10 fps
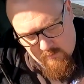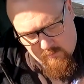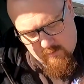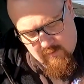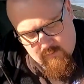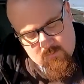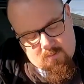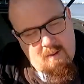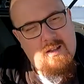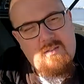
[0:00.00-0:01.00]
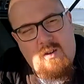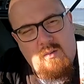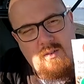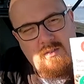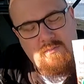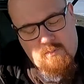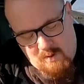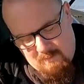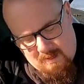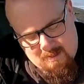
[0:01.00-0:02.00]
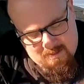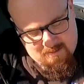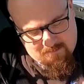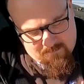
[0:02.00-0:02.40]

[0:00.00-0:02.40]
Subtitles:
So, tomato, money maker.